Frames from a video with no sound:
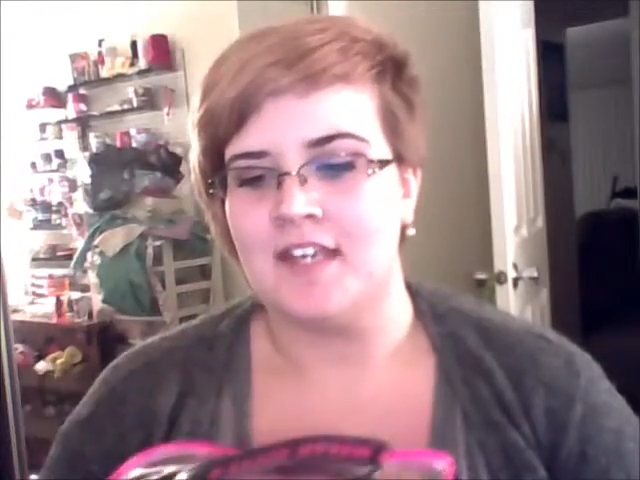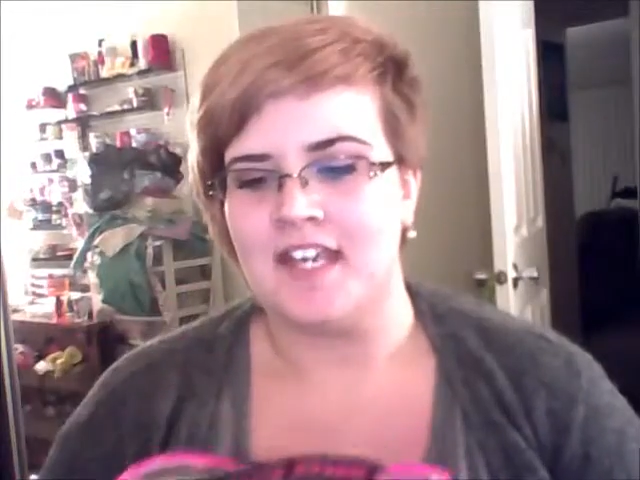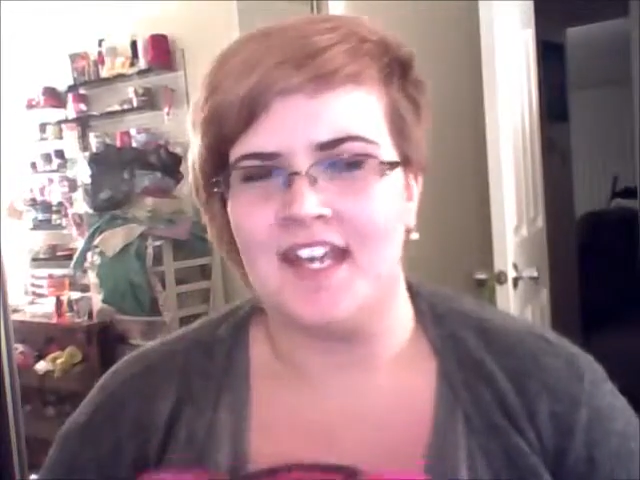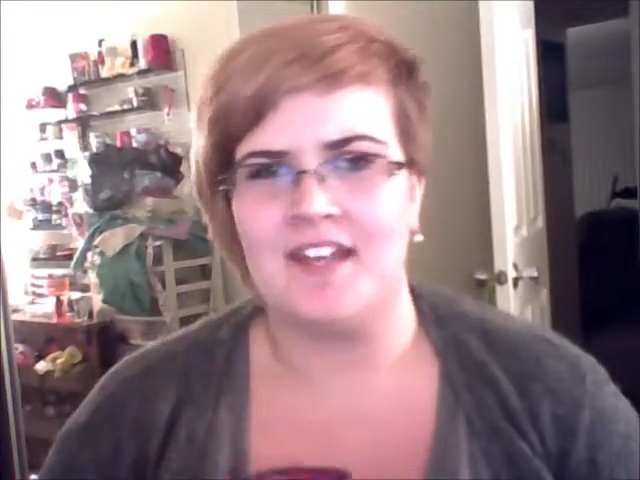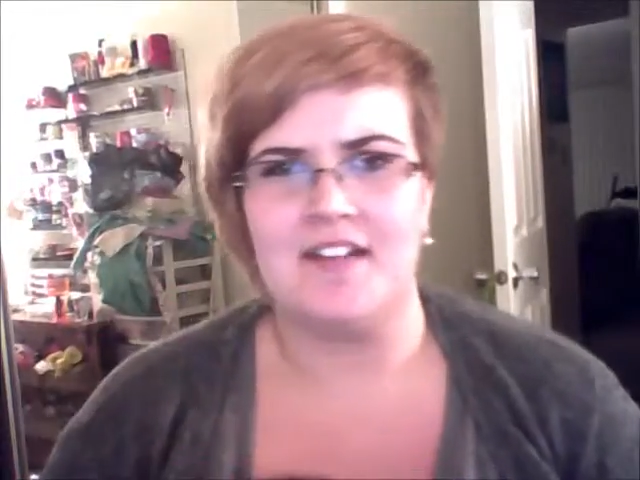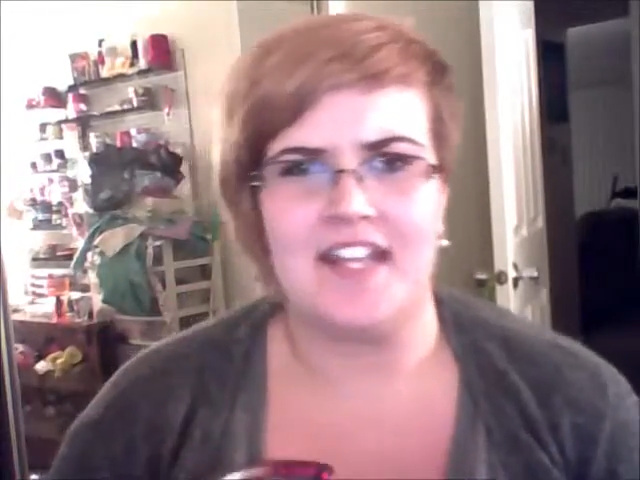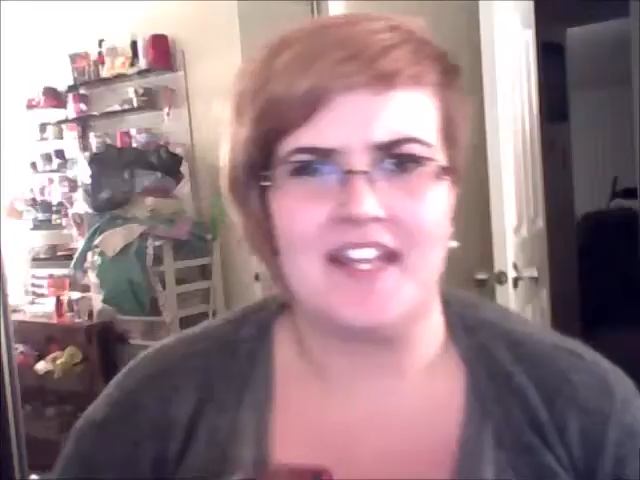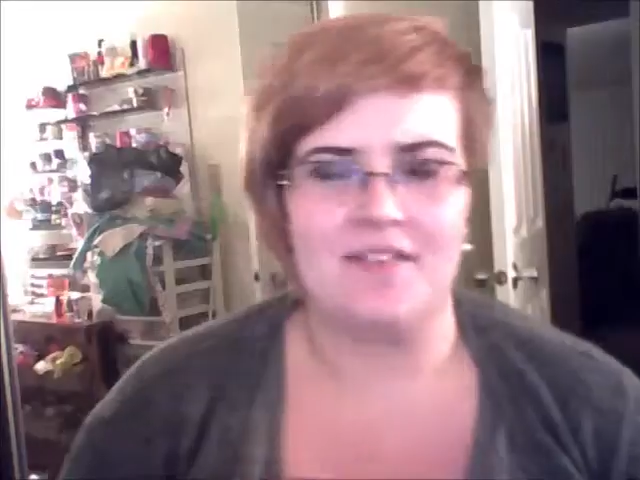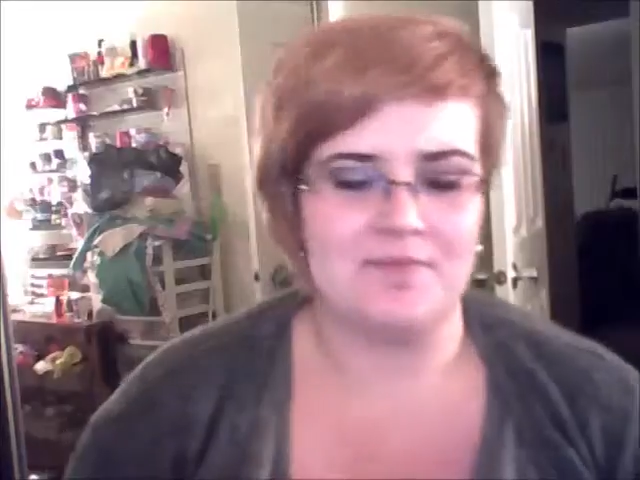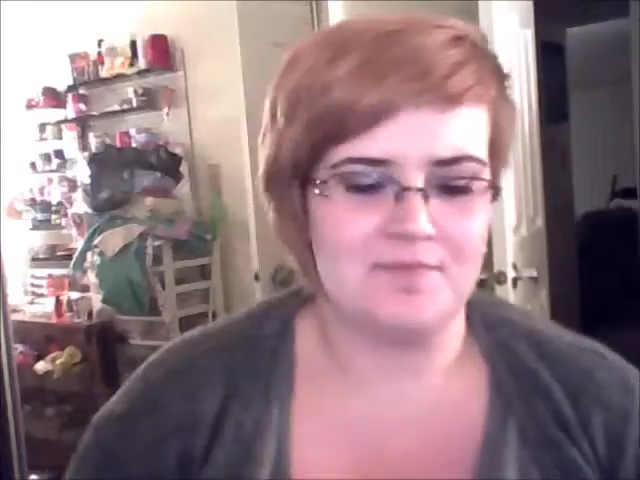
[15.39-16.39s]
It
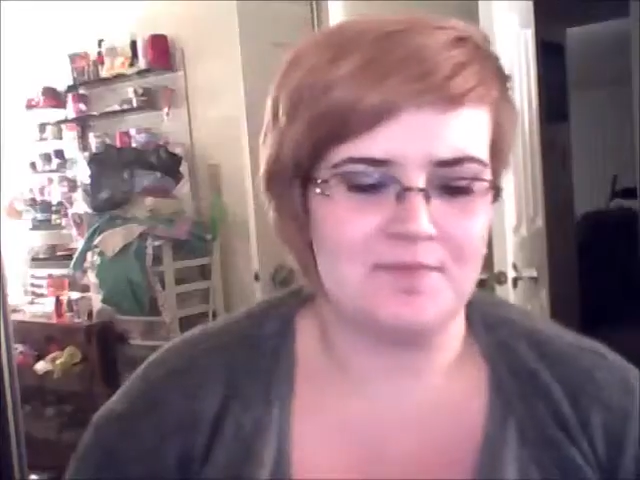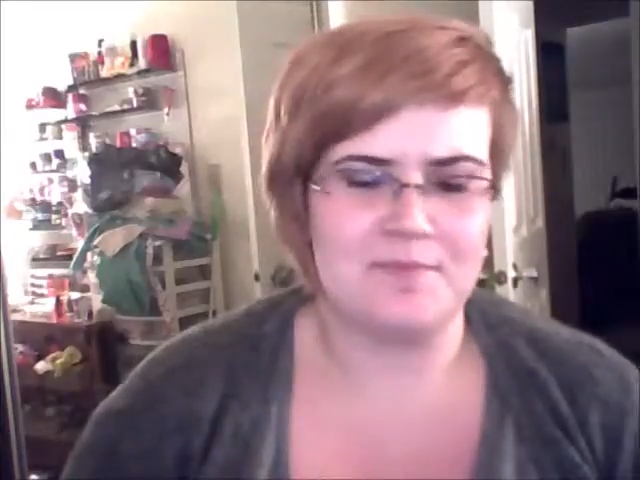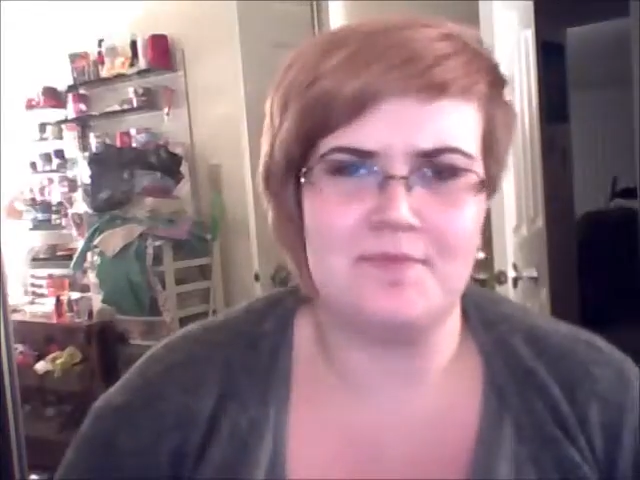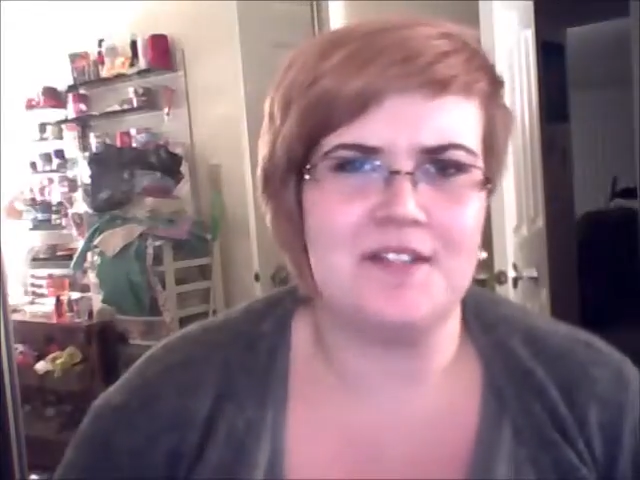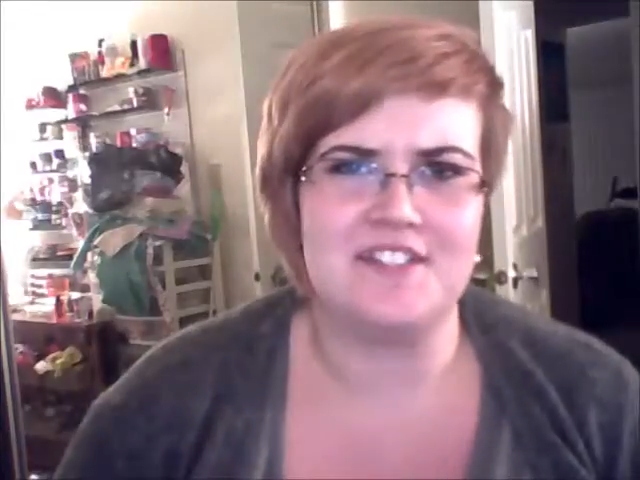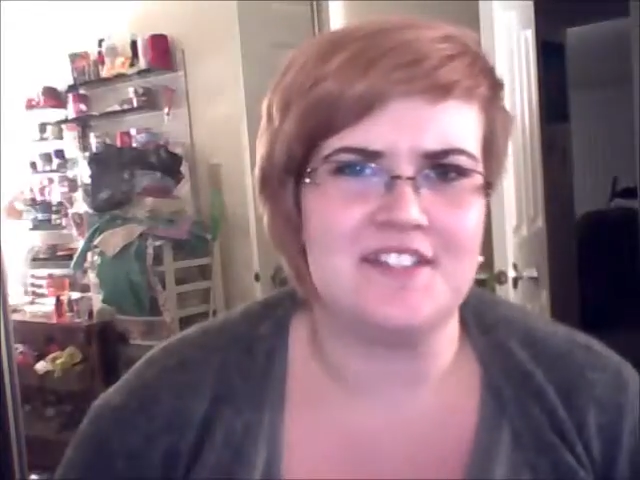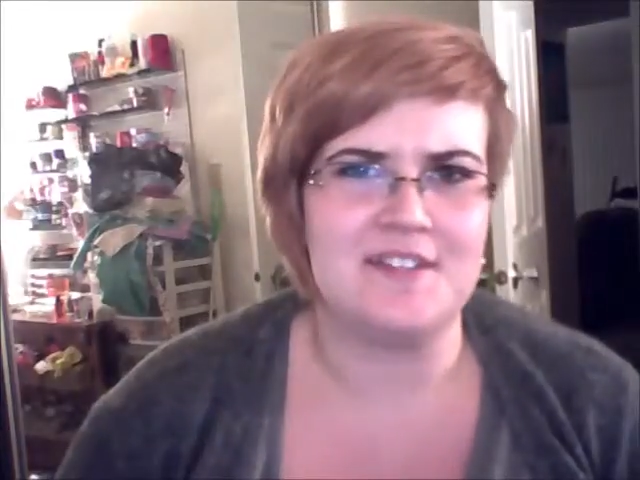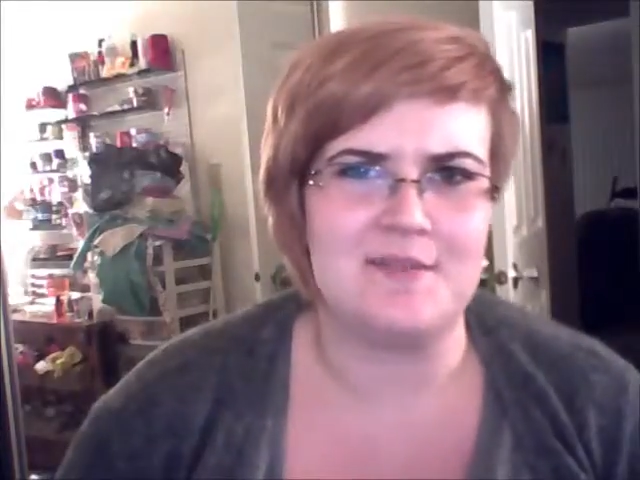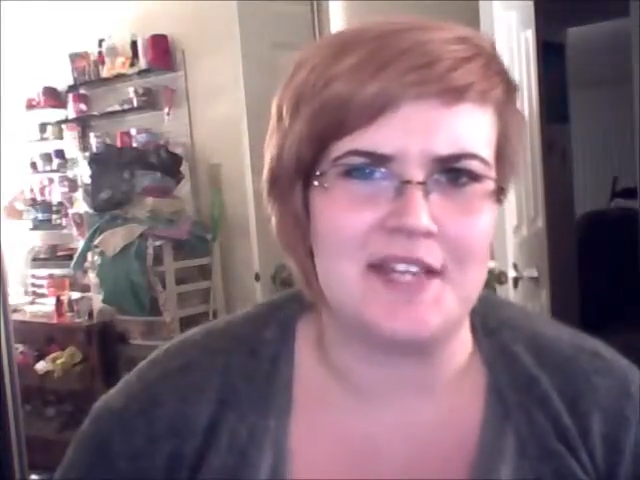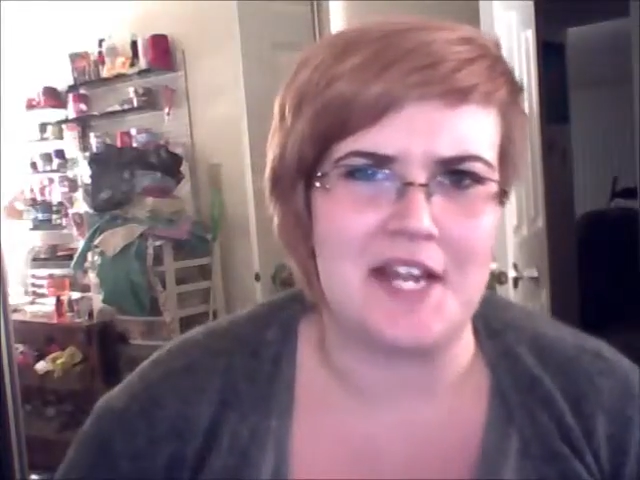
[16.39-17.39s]
was just
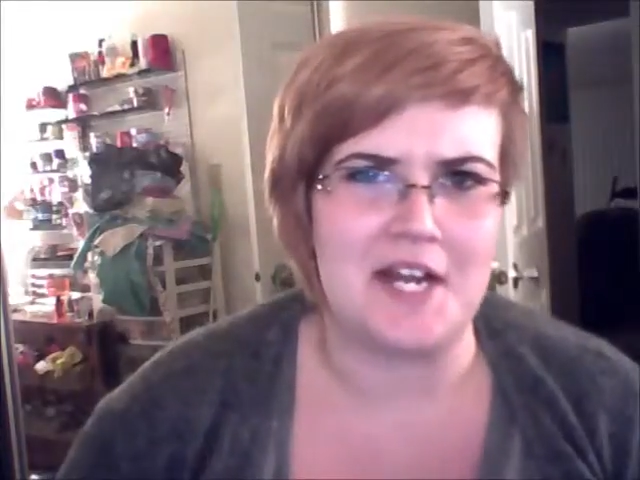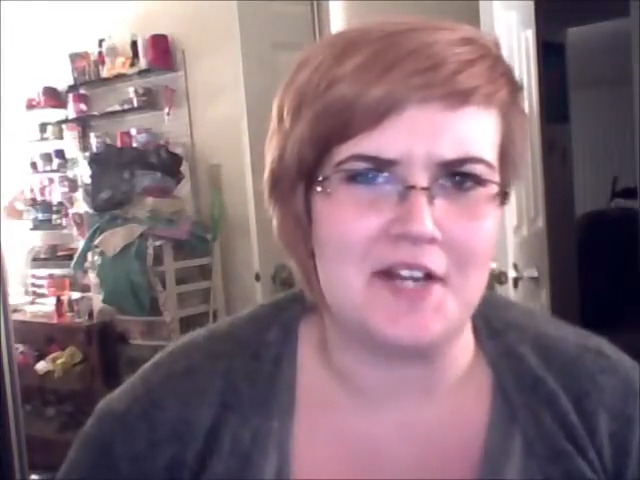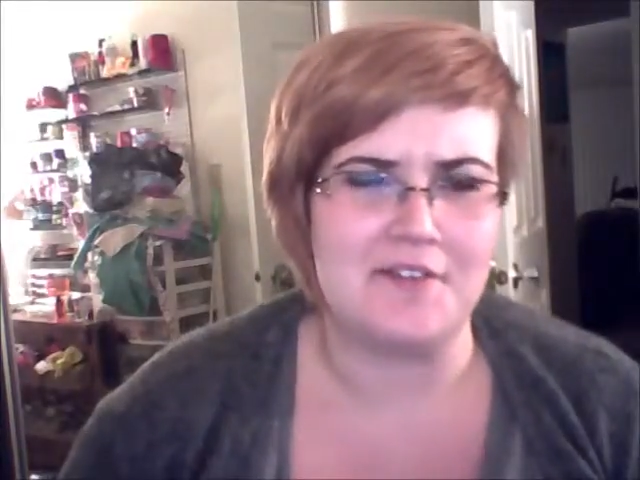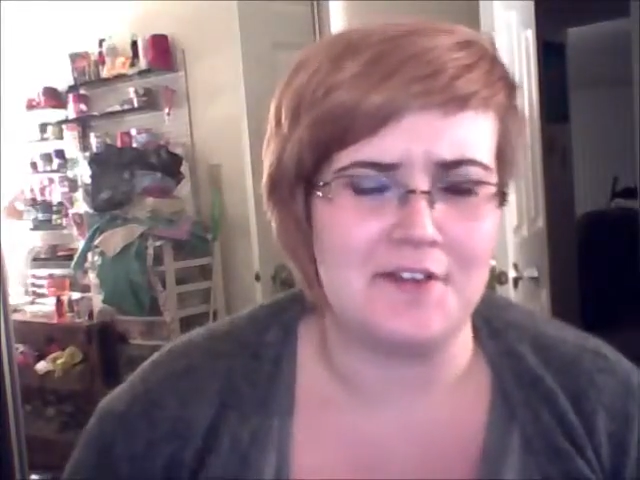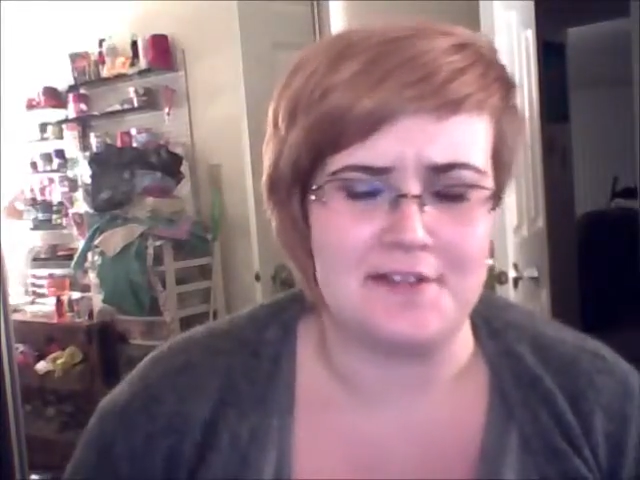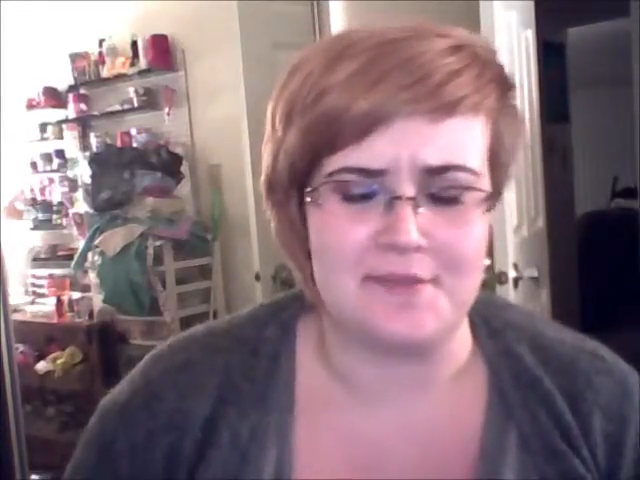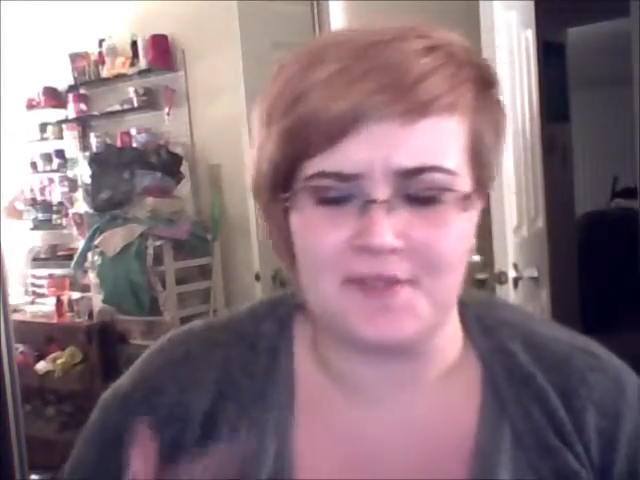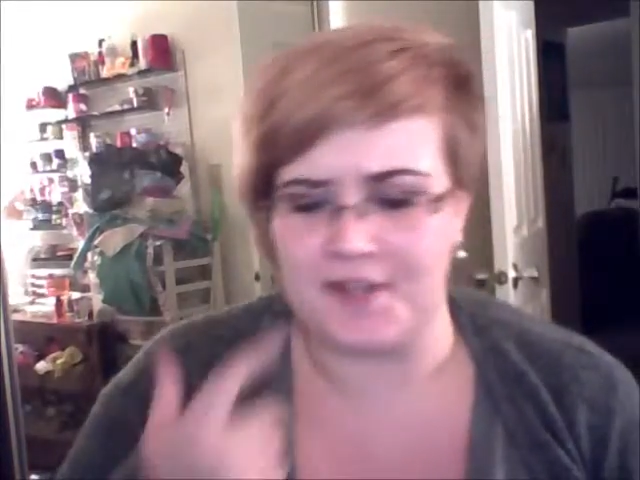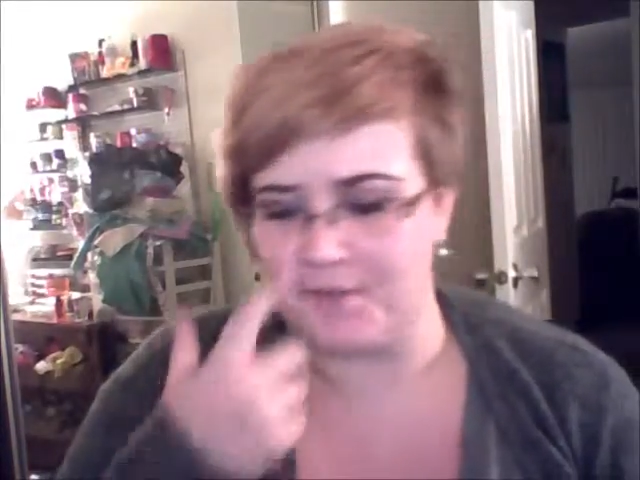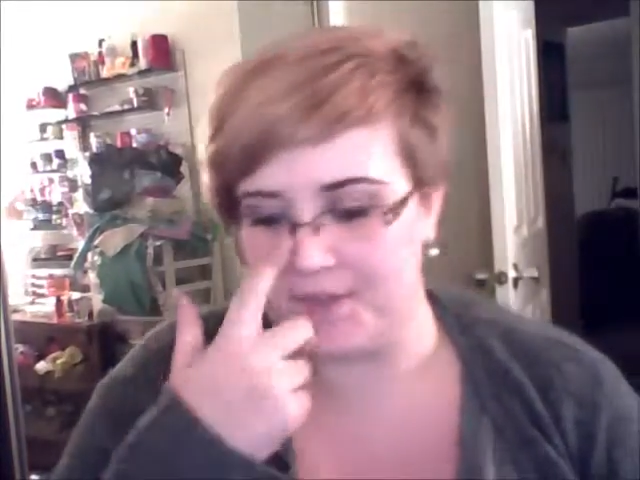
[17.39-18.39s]
something I got over Christmas
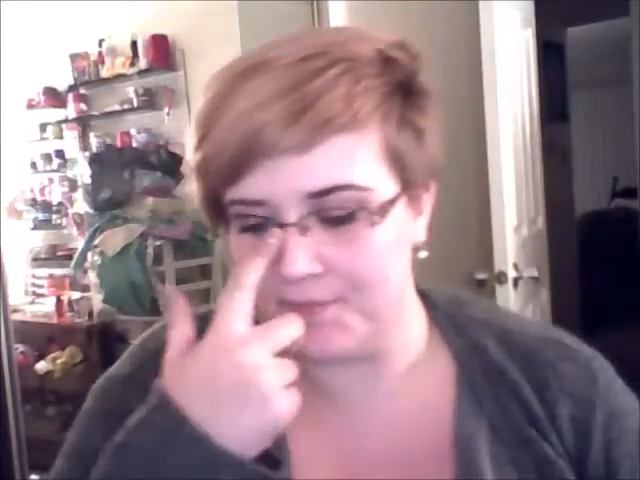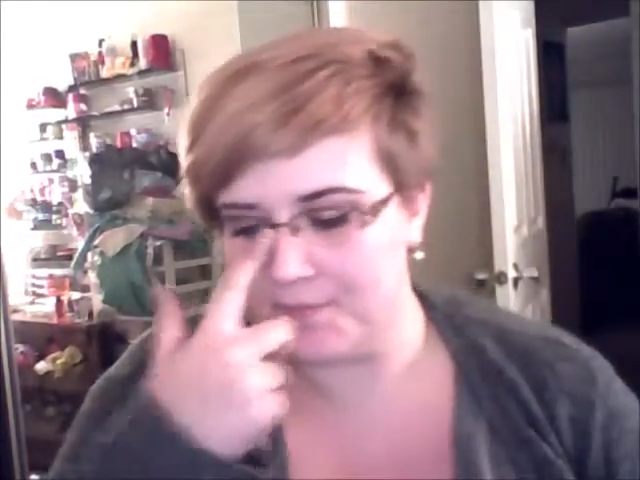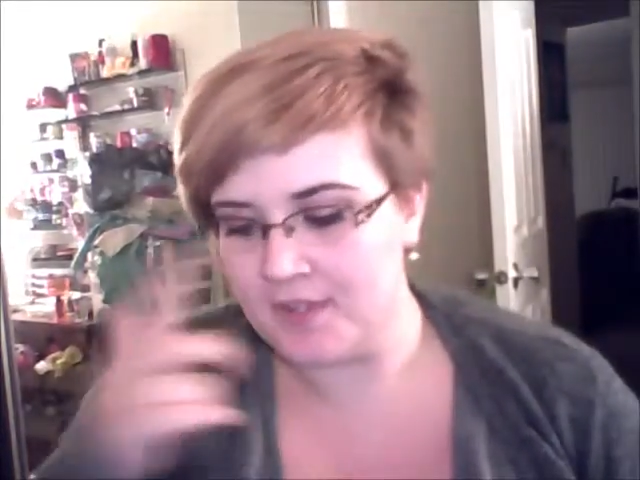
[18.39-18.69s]
anyways.